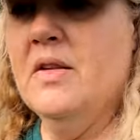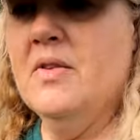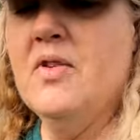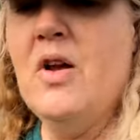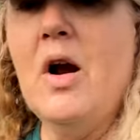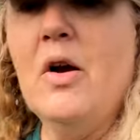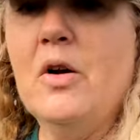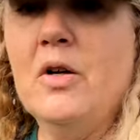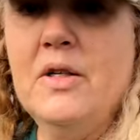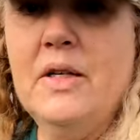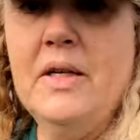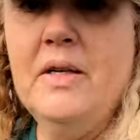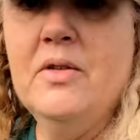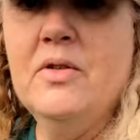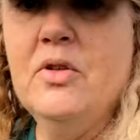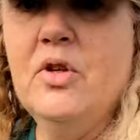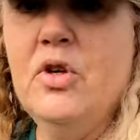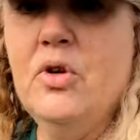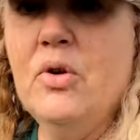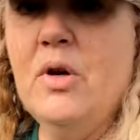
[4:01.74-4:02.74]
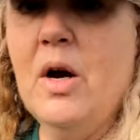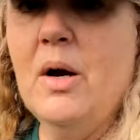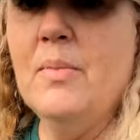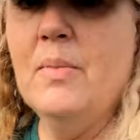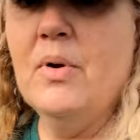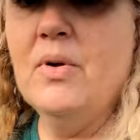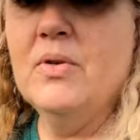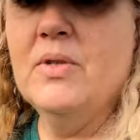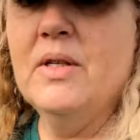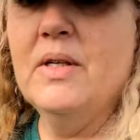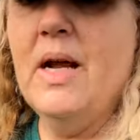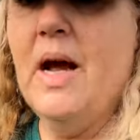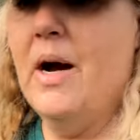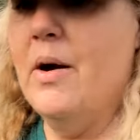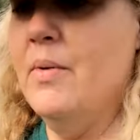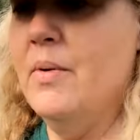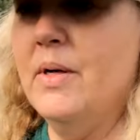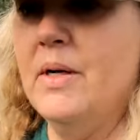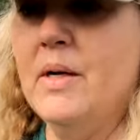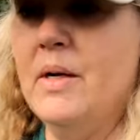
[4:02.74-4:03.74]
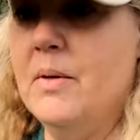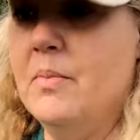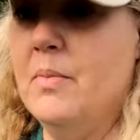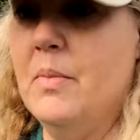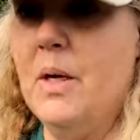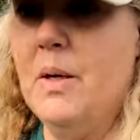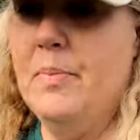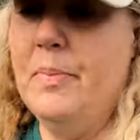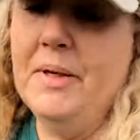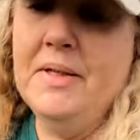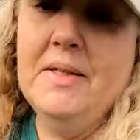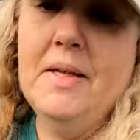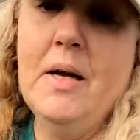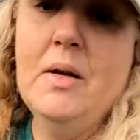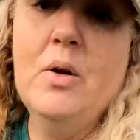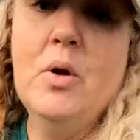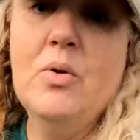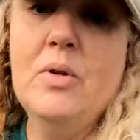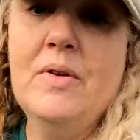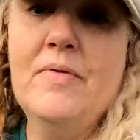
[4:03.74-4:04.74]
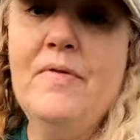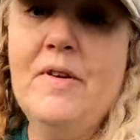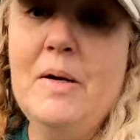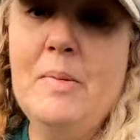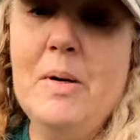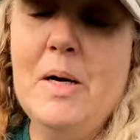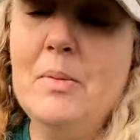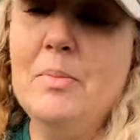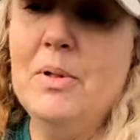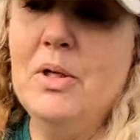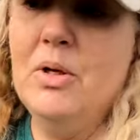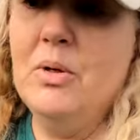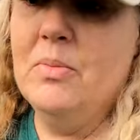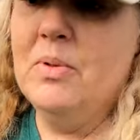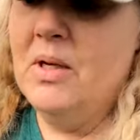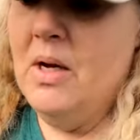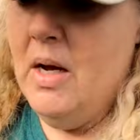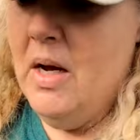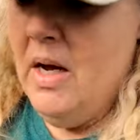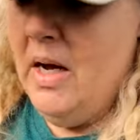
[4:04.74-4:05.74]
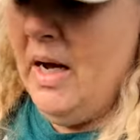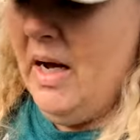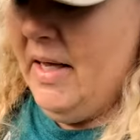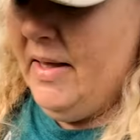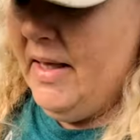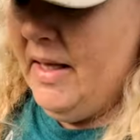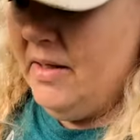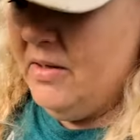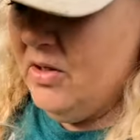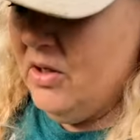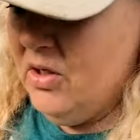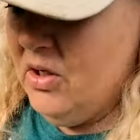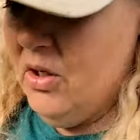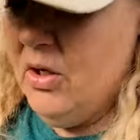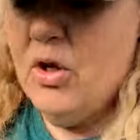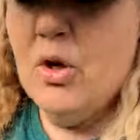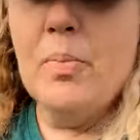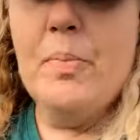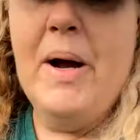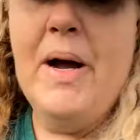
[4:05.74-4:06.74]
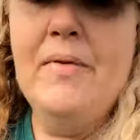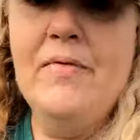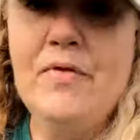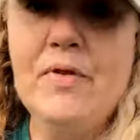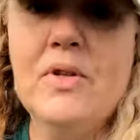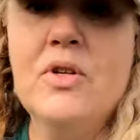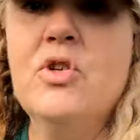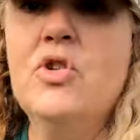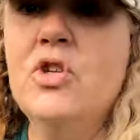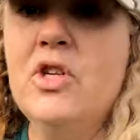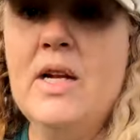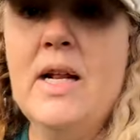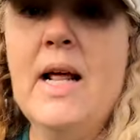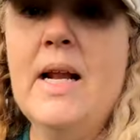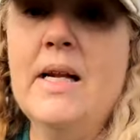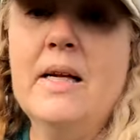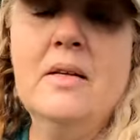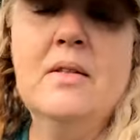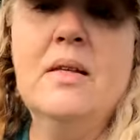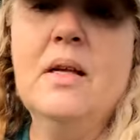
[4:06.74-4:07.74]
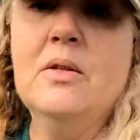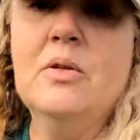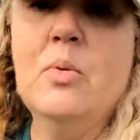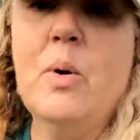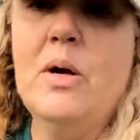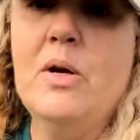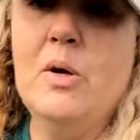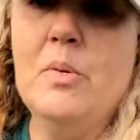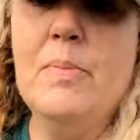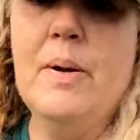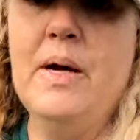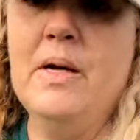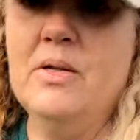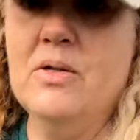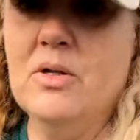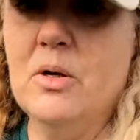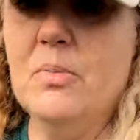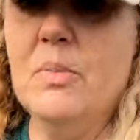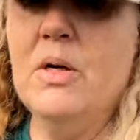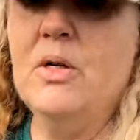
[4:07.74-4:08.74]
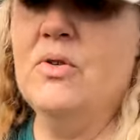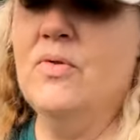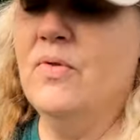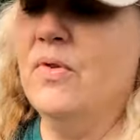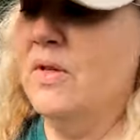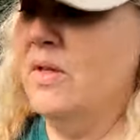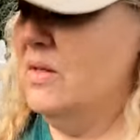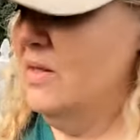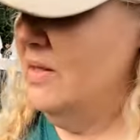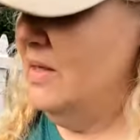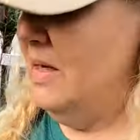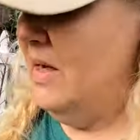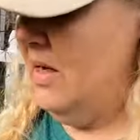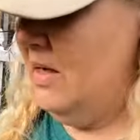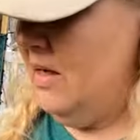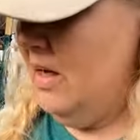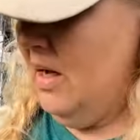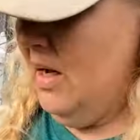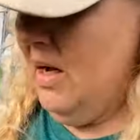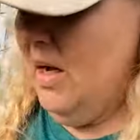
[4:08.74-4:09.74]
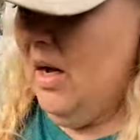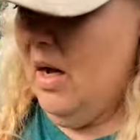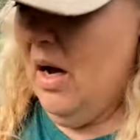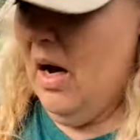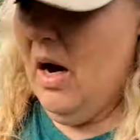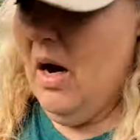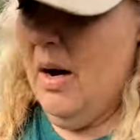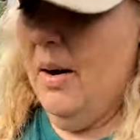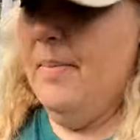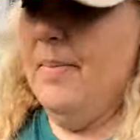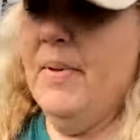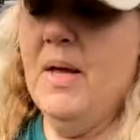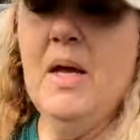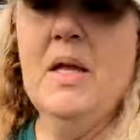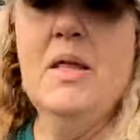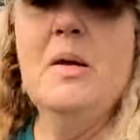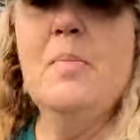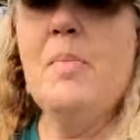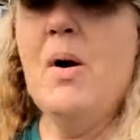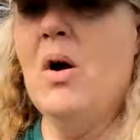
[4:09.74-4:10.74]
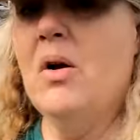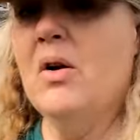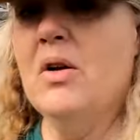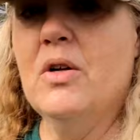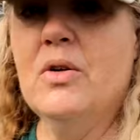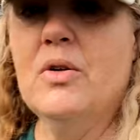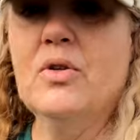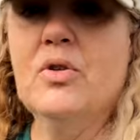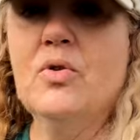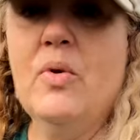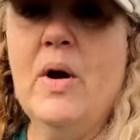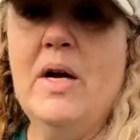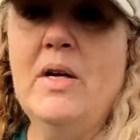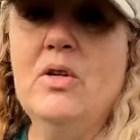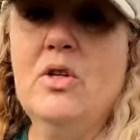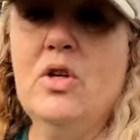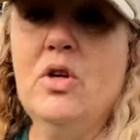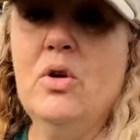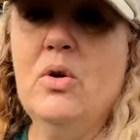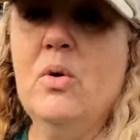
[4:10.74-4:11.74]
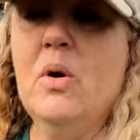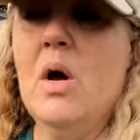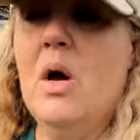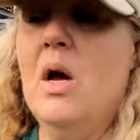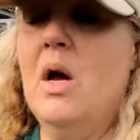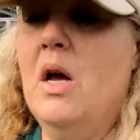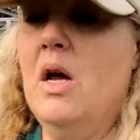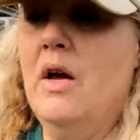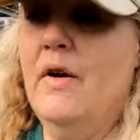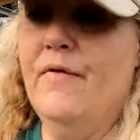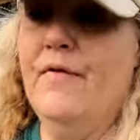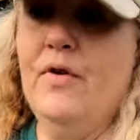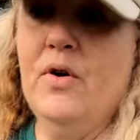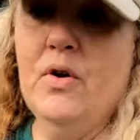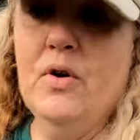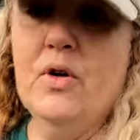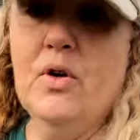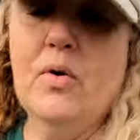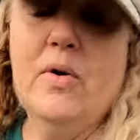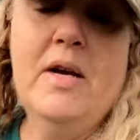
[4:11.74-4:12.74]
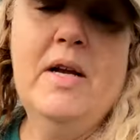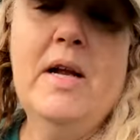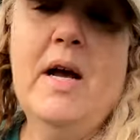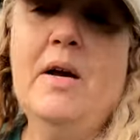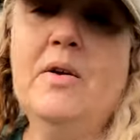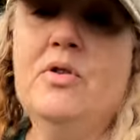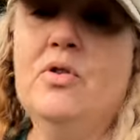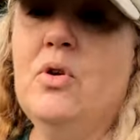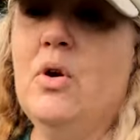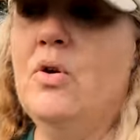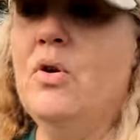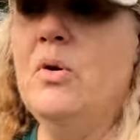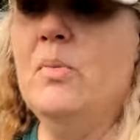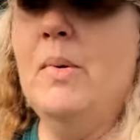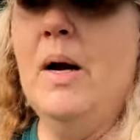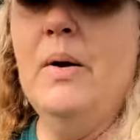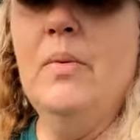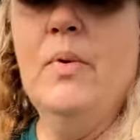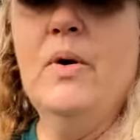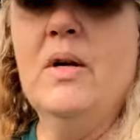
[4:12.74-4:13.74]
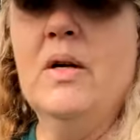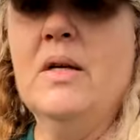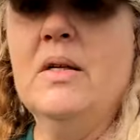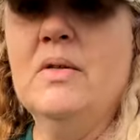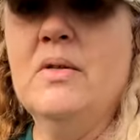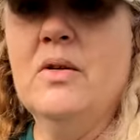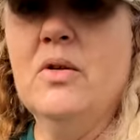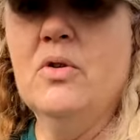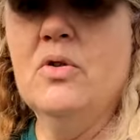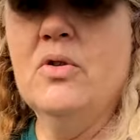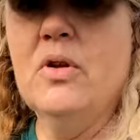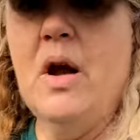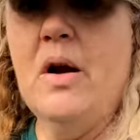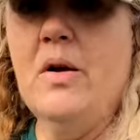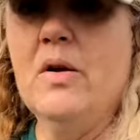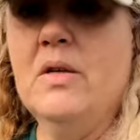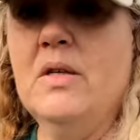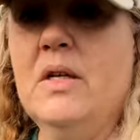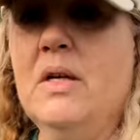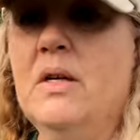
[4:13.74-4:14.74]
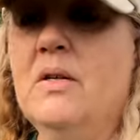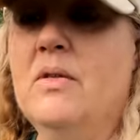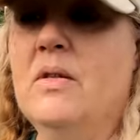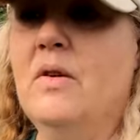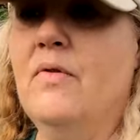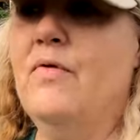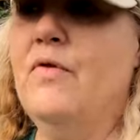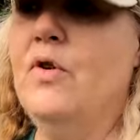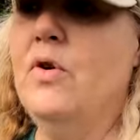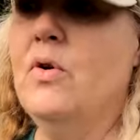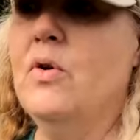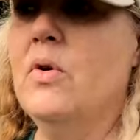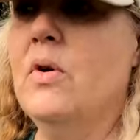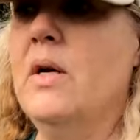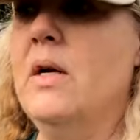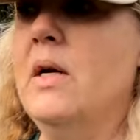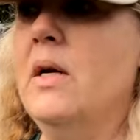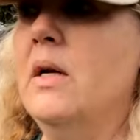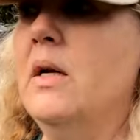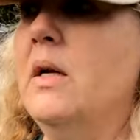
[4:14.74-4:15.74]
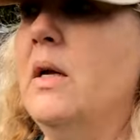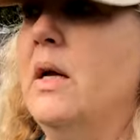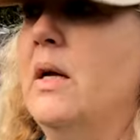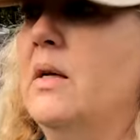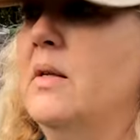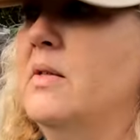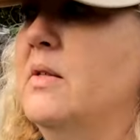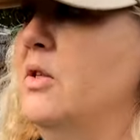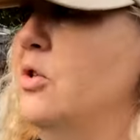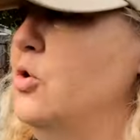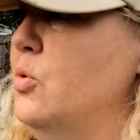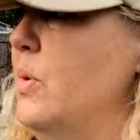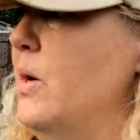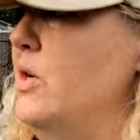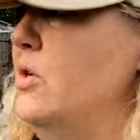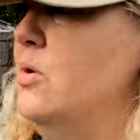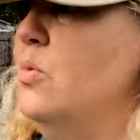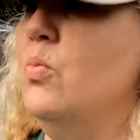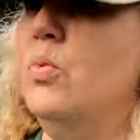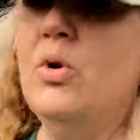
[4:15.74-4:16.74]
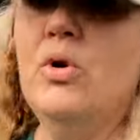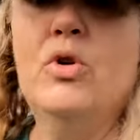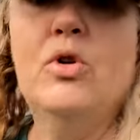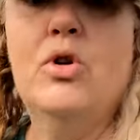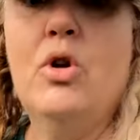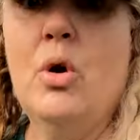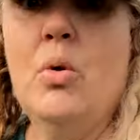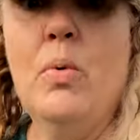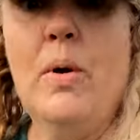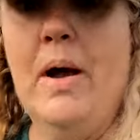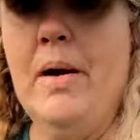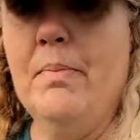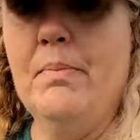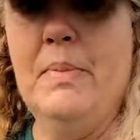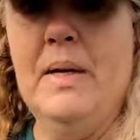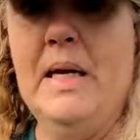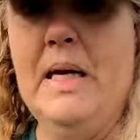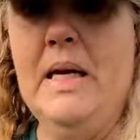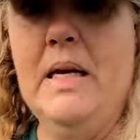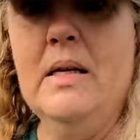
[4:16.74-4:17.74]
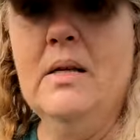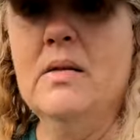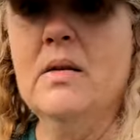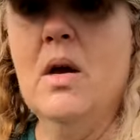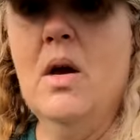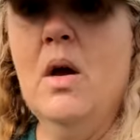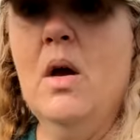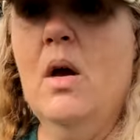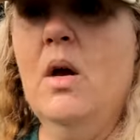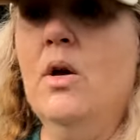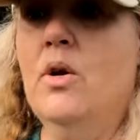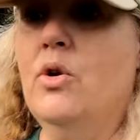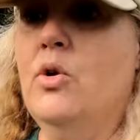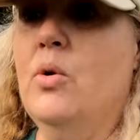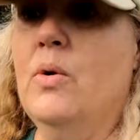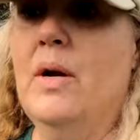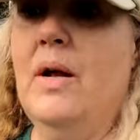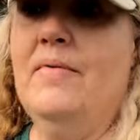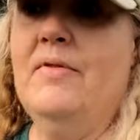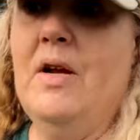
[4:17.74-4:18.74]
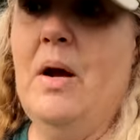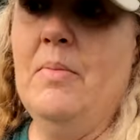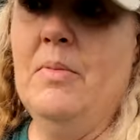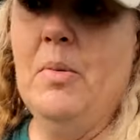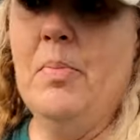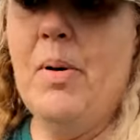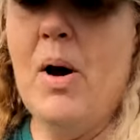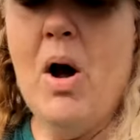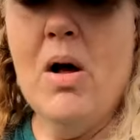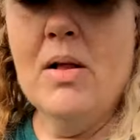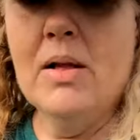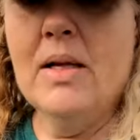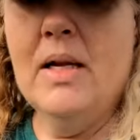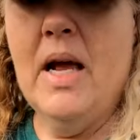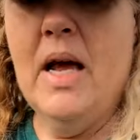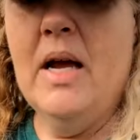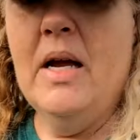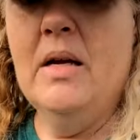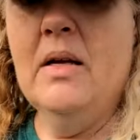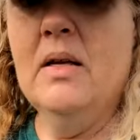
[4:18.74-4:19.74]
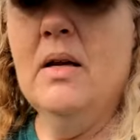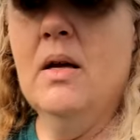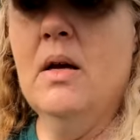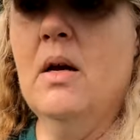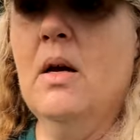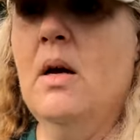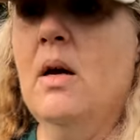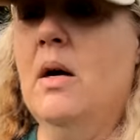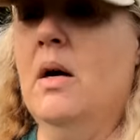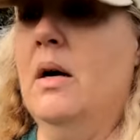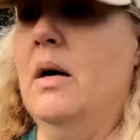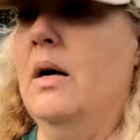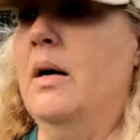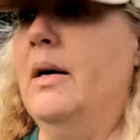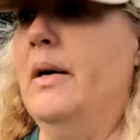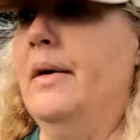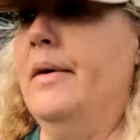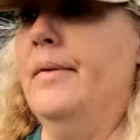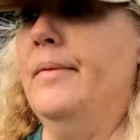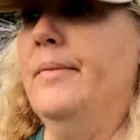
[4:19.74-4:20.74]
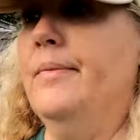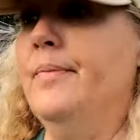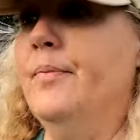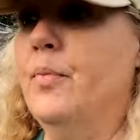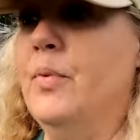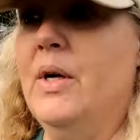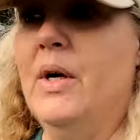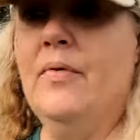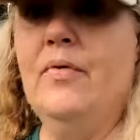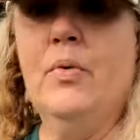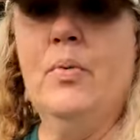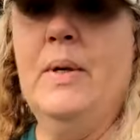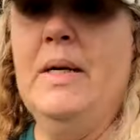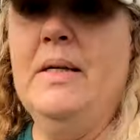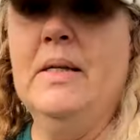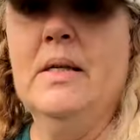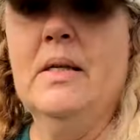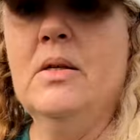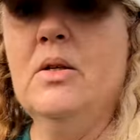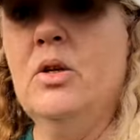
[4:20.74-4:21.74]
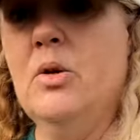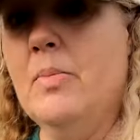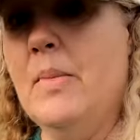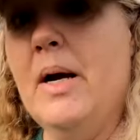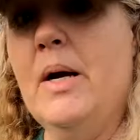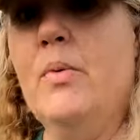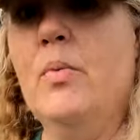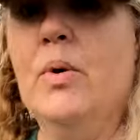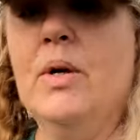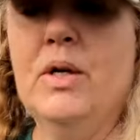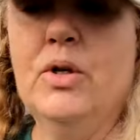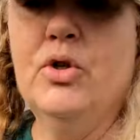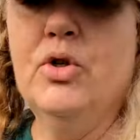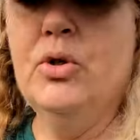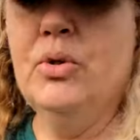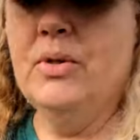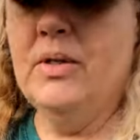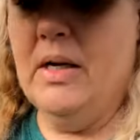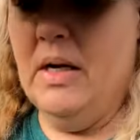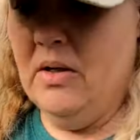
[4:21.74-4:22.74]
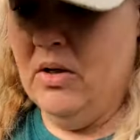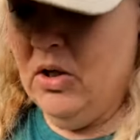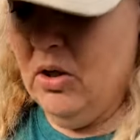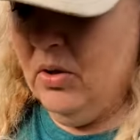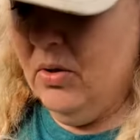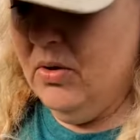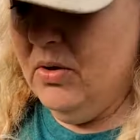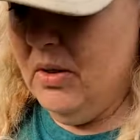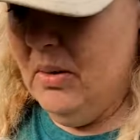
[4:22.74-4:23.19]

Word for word: Socrates cucumbers and how it puts out only female blooms. And that's, you're paying for the genetics. That's why you're paying so much for the seed. And the marketer is great too. If you're in a greenhouse though, you might want to consider Socrates. If you're in a situation where you don't have bees, you don't have time to pollinate, whatever reason, you might want to choose that too.